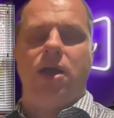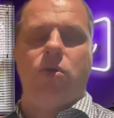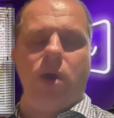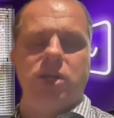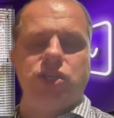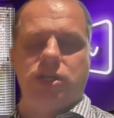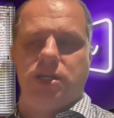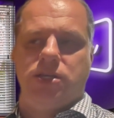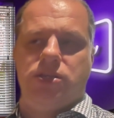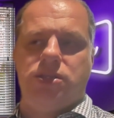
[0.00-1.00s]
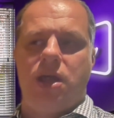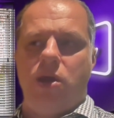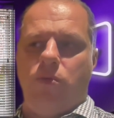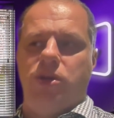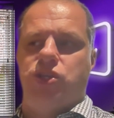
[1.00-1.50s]
questions,
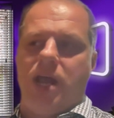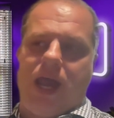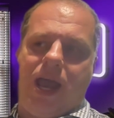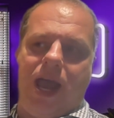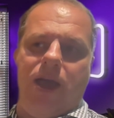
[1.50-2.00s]
which AI